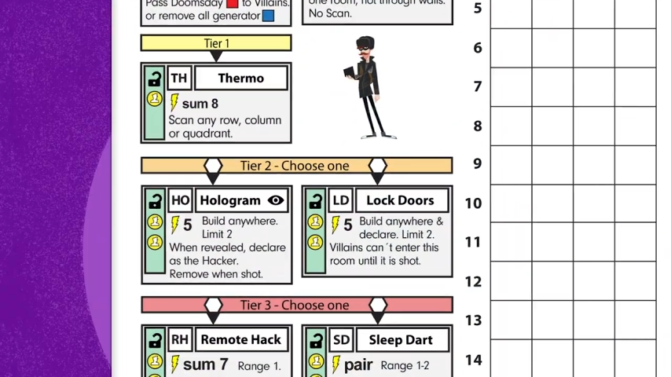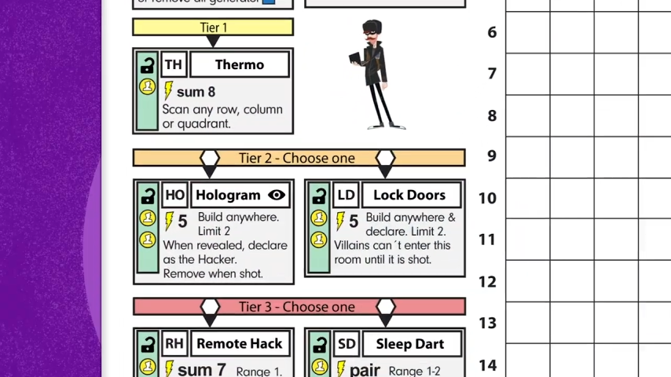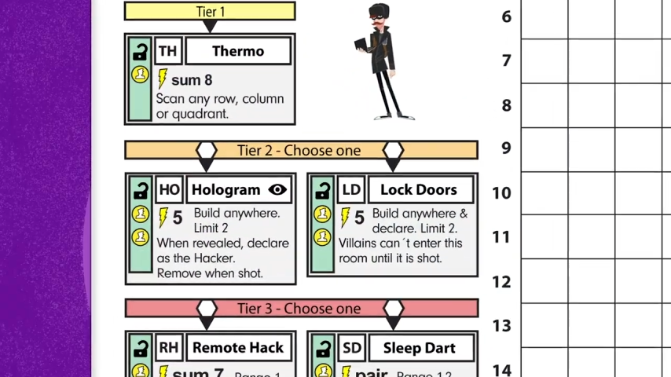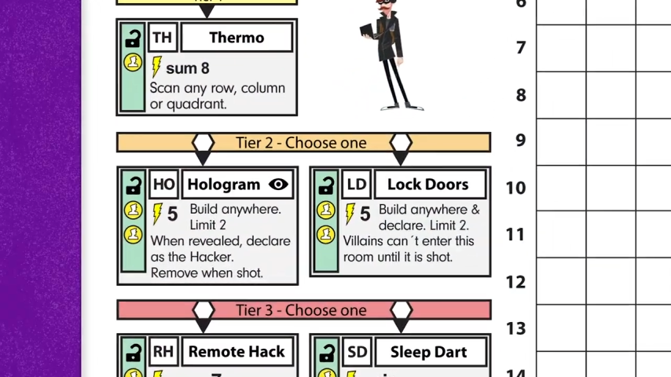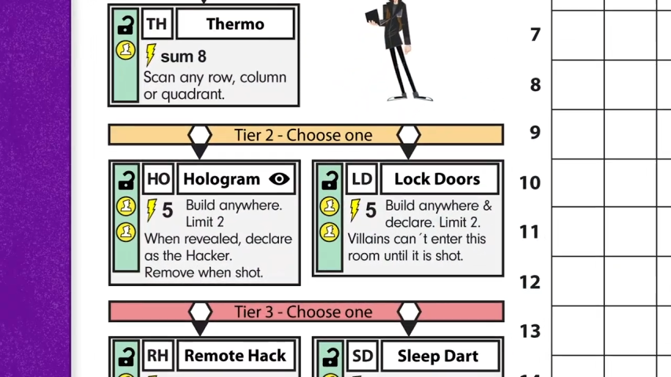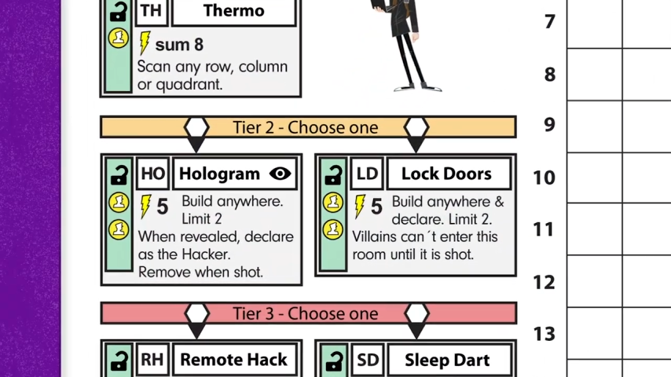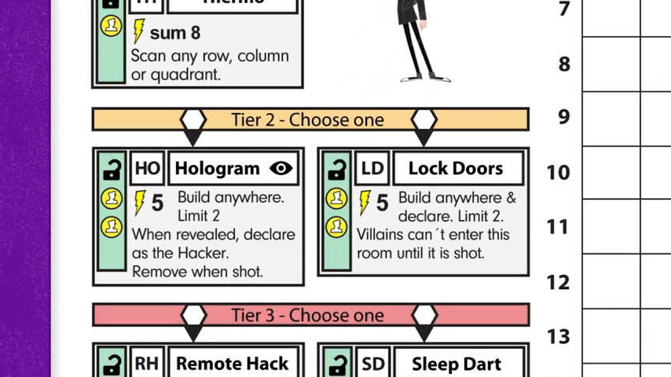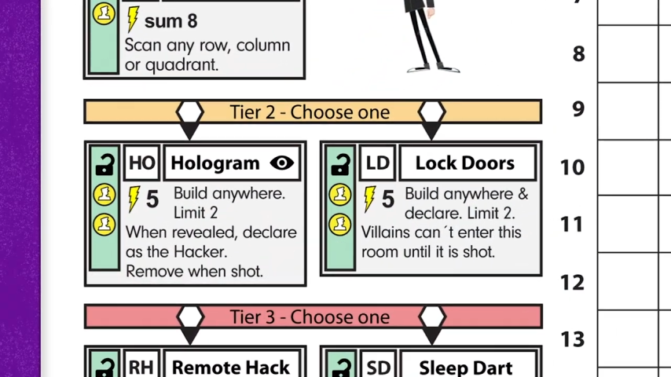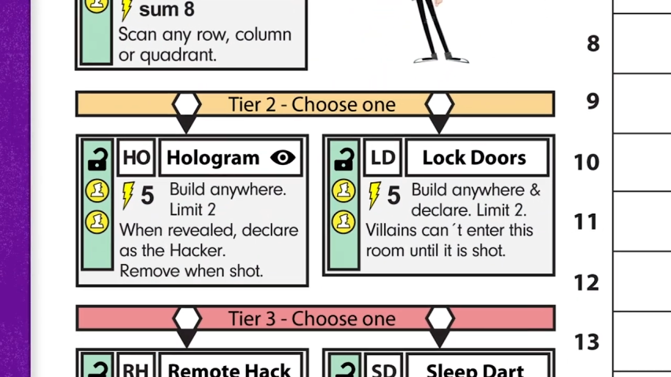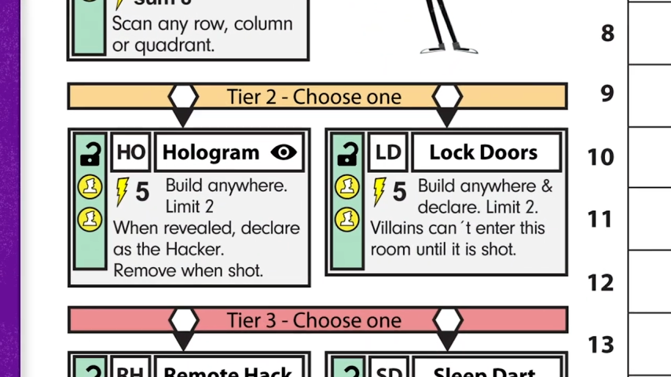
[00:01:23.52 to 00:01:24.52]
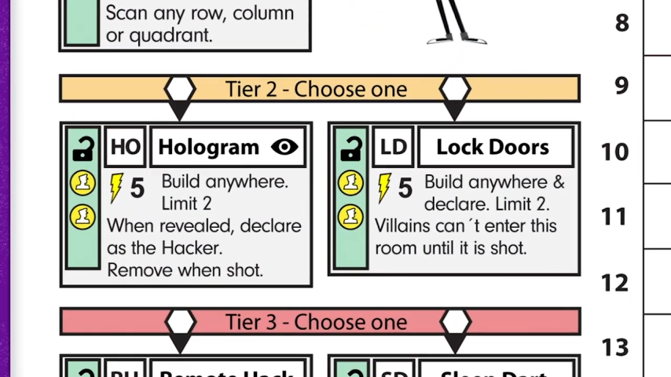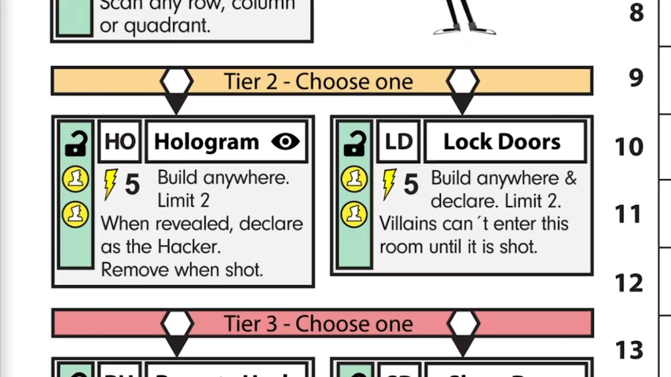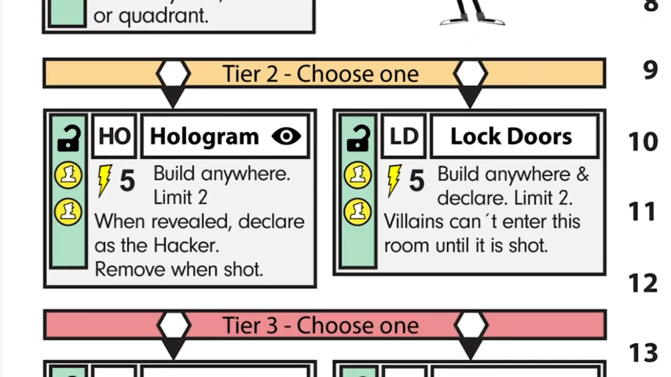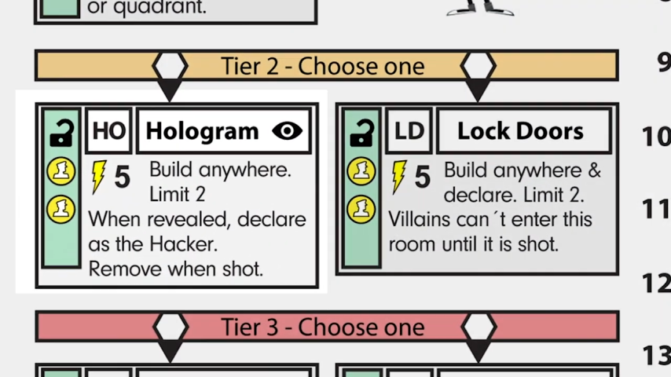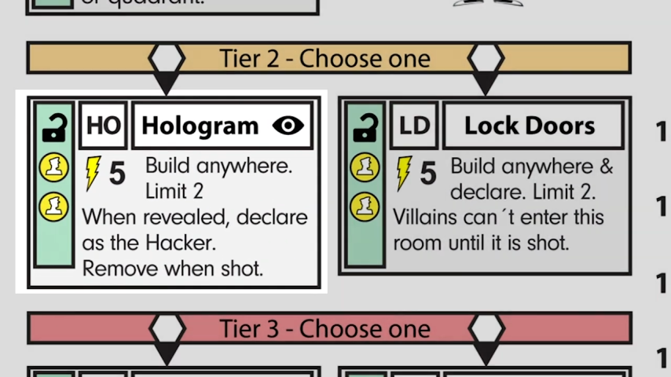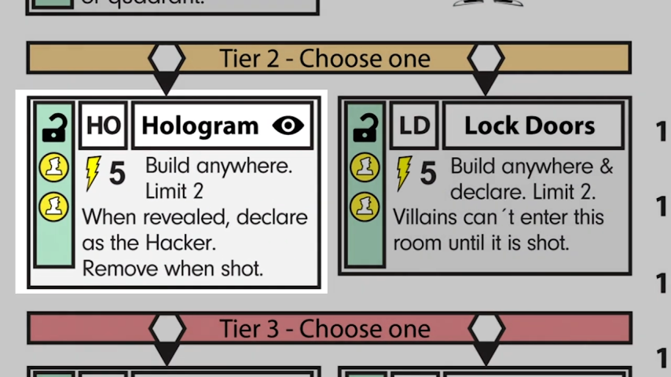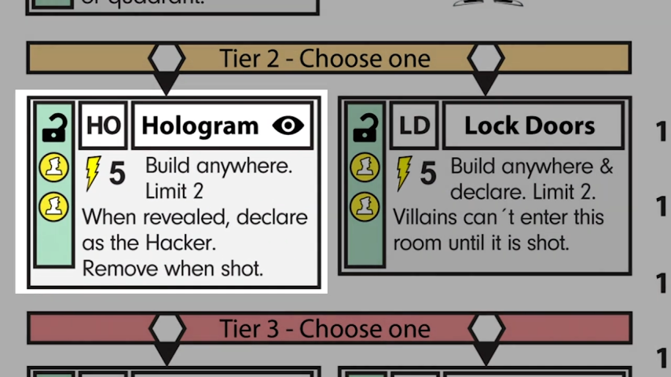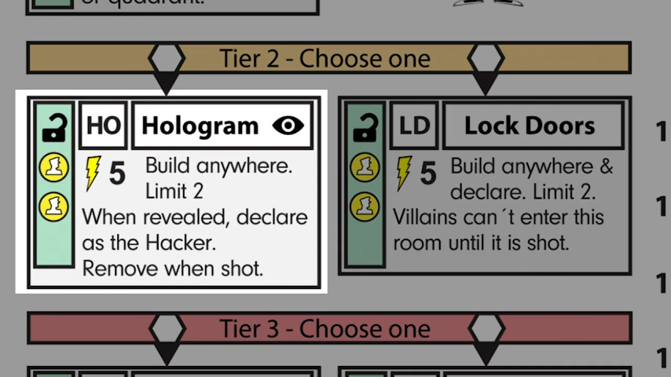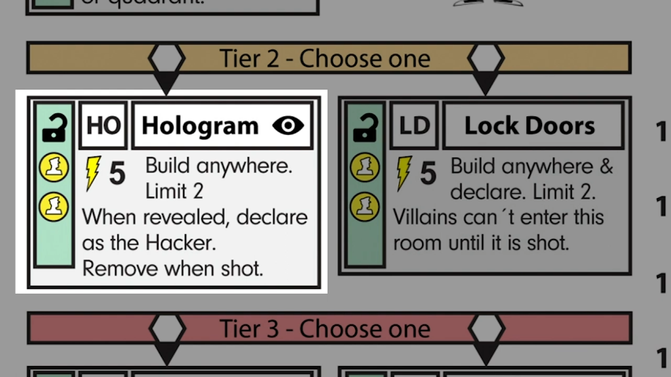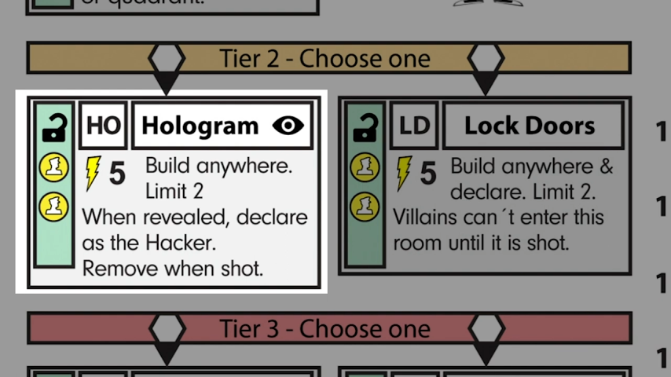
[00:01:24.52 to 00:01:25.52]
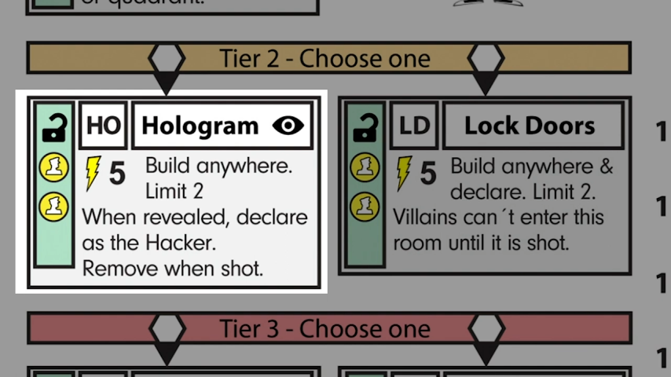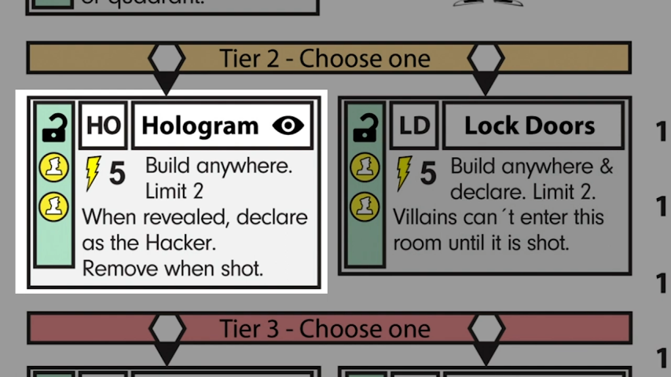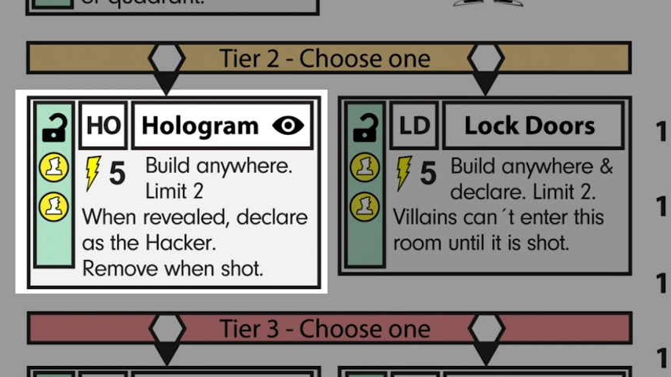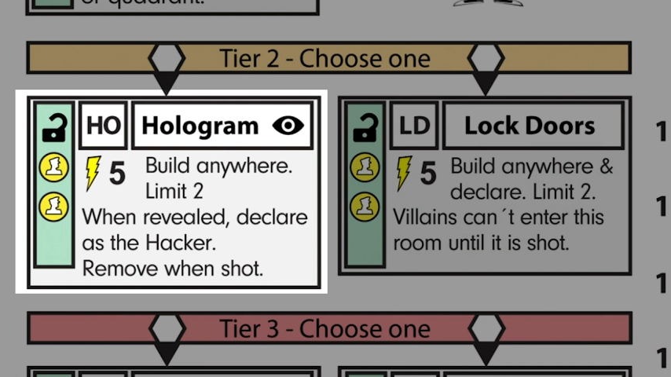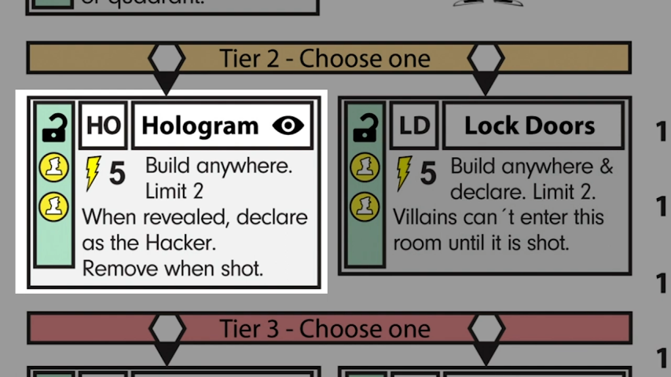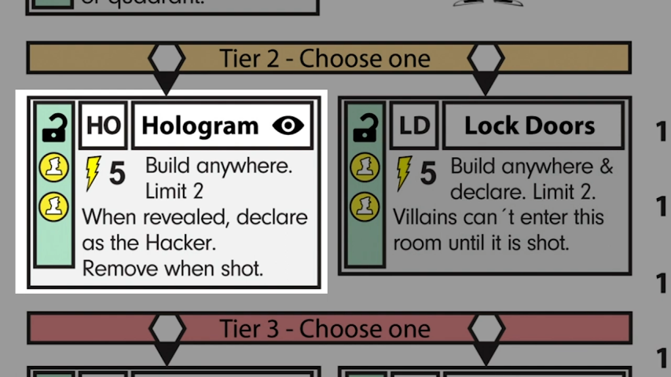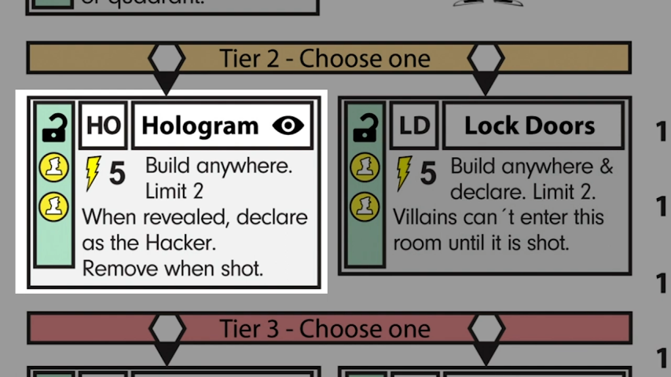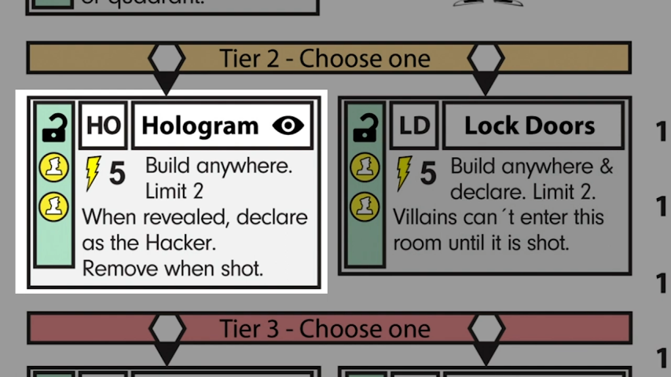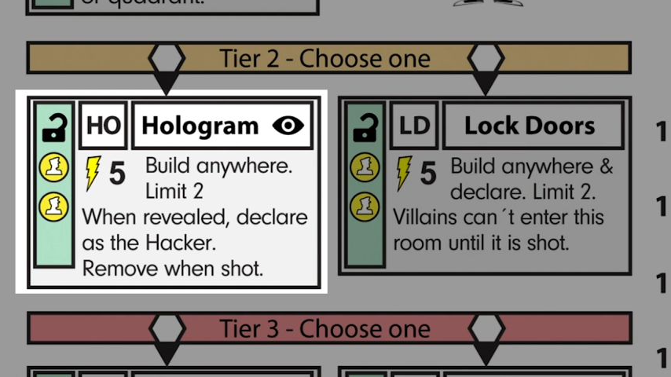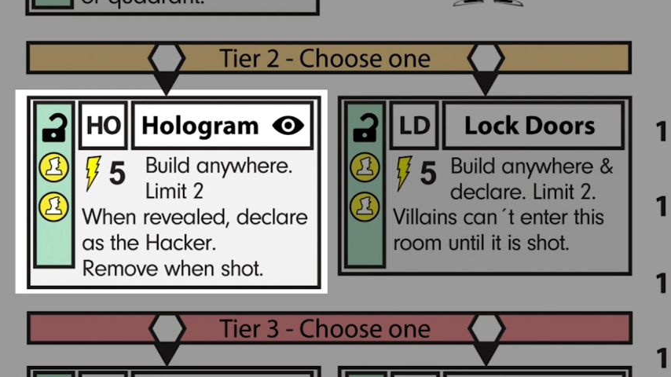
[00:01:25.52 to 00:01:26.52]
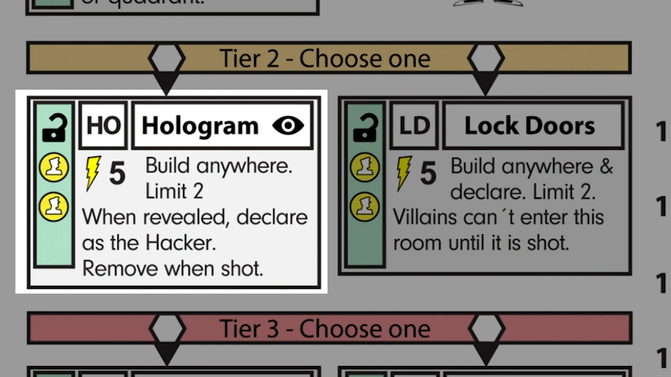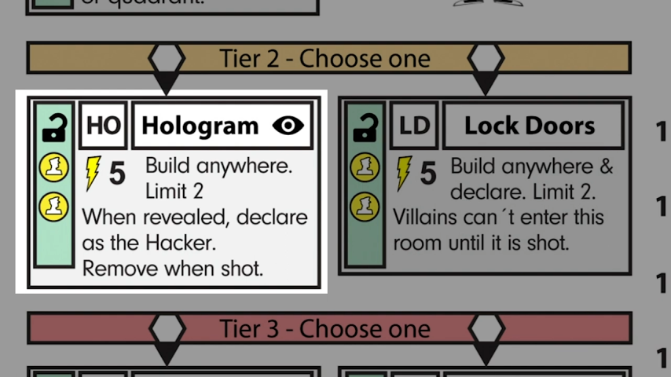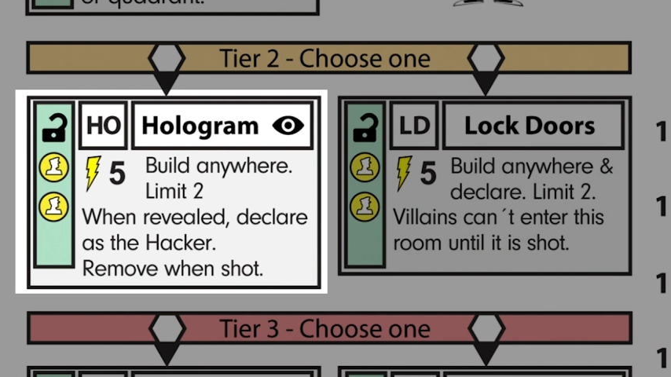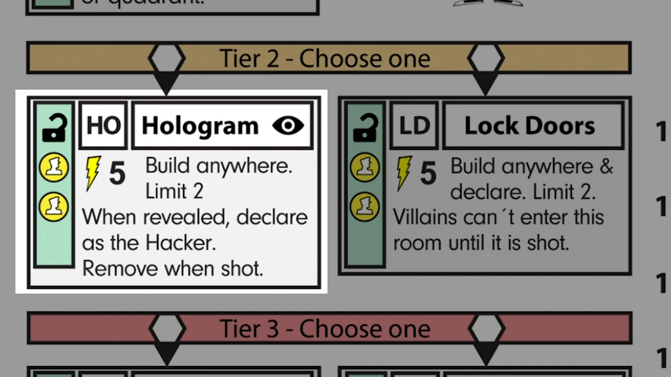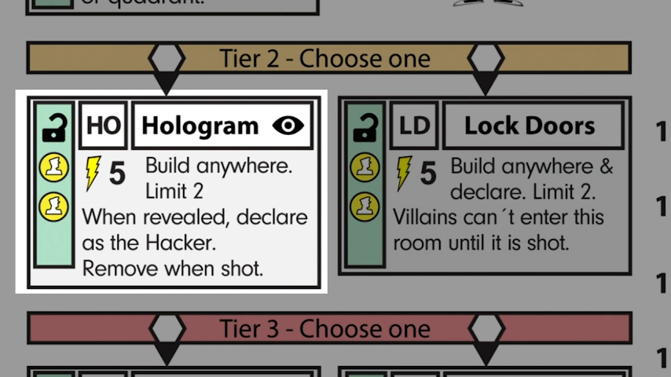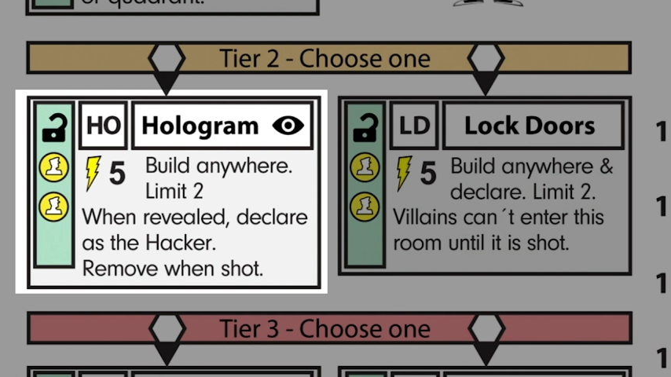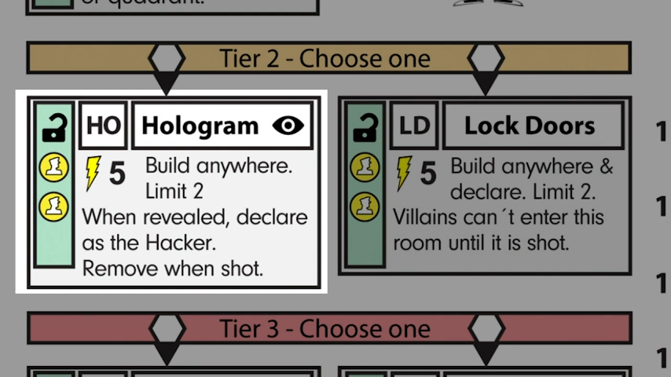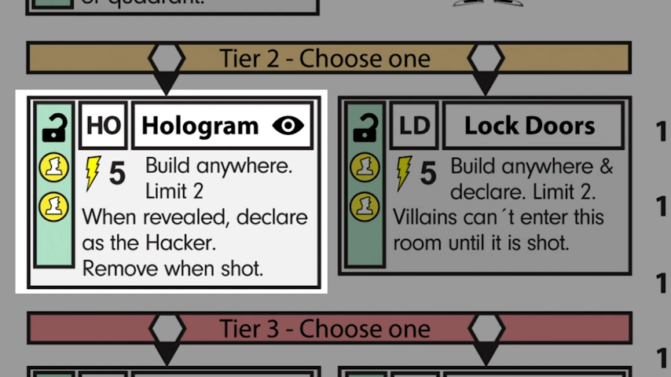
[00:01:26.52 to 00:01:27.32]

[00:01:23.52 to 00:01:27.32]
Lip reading: (no speaker visible)